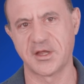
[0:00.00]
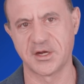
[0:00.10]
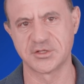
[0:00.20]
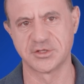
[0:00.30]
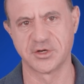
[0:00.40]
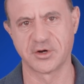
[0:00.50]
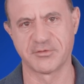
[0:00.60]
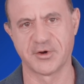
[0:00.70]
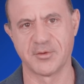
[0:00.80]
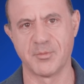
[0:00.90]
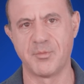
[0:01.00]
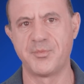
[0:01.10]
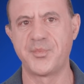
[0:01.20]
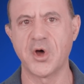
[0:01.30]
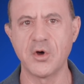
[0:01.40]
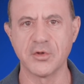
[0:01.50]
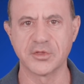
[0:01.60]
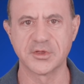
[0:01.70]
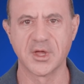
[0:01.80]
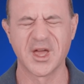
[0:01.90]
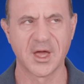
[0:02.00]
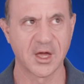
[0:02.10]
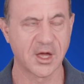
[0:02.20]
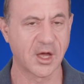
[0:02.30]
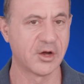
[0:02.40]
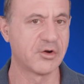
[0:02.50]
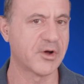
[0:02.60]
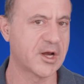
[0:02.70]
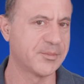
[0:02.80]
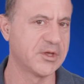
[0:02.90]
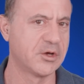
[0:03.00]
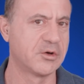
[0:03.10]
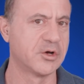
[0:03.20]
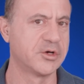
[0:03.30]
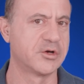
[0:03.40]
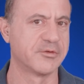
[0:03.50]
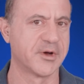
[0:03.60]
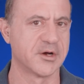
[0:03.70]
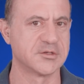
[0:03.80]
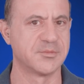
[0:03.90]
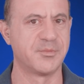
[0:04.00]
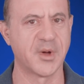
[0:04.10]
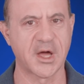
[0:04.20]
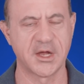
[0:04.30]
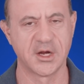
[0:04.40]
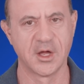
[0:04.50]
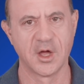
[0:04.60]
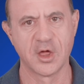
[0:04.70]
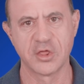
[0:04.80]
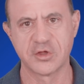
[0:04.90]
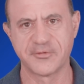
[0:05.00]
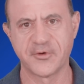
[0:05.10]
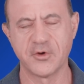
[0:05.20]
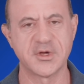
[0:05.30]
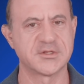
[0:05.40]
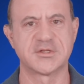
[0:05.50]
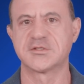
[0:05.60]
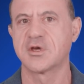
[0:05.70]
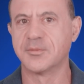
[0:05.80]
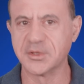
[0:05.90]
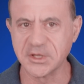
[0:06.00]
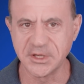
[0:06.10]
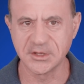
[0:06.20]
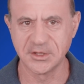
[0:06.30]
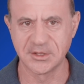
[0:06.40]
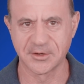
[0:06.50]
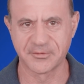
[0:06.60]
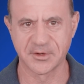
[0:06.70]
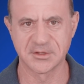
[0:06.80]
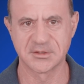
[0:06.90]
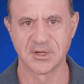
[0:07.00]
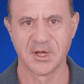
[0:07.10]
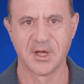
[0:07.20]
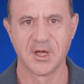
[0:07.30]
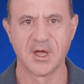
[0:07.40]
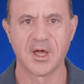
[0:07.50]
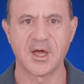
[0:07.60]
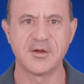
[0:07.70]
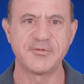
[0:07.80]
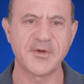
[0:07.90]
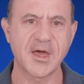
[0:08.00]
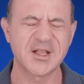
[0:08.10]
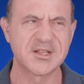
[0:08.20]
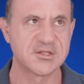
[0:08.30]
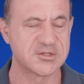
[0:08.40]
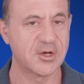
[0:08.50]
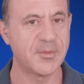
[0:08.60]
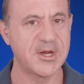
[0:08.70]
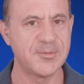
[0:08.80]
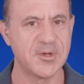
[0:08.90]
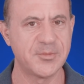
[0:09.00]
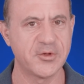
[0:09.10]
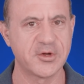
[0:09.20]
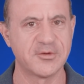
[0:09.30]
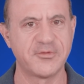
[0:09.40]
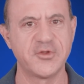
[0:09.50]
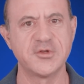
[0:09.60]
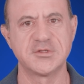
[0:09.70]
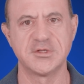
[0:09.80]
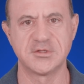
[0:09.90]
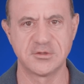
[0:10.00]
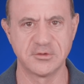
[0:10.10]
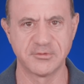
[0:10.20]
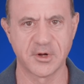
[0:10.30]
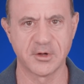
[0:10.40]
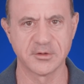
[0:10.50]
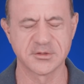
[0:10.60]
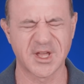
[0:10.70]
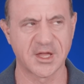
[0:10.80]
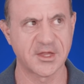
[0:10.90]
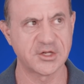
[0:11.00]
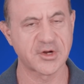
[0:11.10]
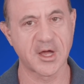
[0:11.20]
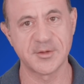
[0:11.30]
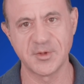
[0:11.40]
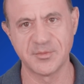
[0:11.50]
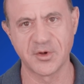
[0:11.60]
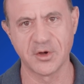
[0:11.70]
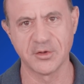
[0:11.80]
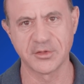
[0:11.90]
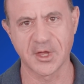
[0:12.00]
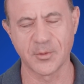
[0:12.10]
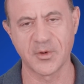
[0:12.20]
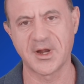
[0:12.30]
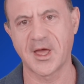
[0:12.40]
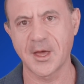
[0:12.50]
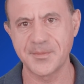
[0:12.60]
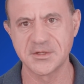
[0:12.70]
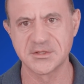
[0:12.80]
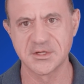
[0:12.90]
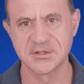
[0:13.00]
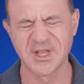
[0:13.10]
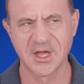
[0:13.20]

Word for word: engineer career, both incredibly good careers, but their focus is completely different. In fact, so many people confuse these two roles and they try to be both. And what happens is